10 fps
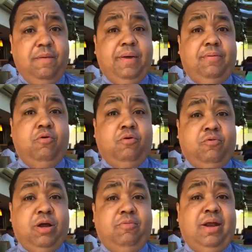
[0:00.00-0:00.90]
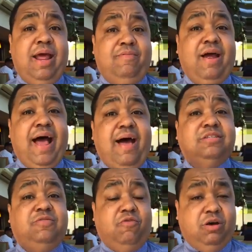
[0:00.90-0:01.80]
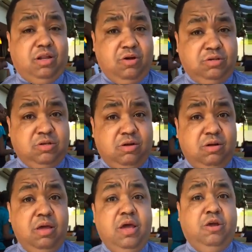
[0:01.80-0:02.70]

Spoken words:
people who are really ready to have their houses foreclosed on.